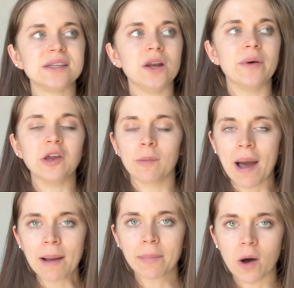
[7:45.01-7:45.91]
in your
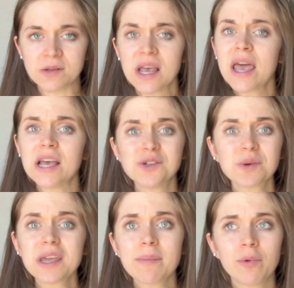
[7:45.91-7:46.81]
back pose is
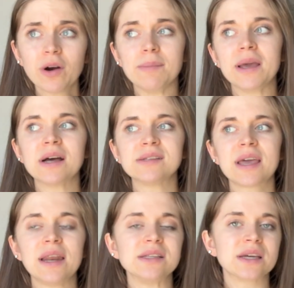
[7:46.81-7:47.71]
really important because,
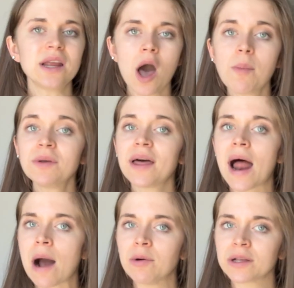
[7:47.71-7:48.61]
again, it's going to help with that
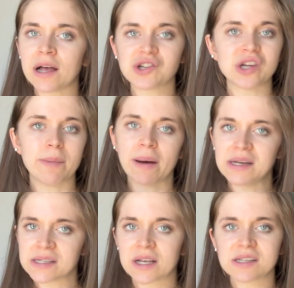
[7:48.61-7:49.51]
hourglass shape I
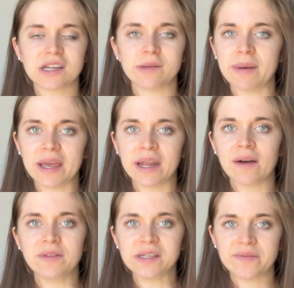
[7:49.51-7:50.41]
discussed at the beginning
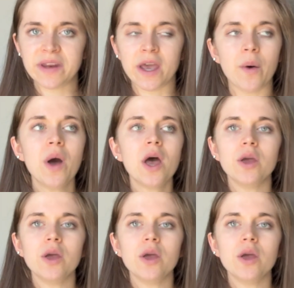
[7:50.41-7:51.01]
of this video.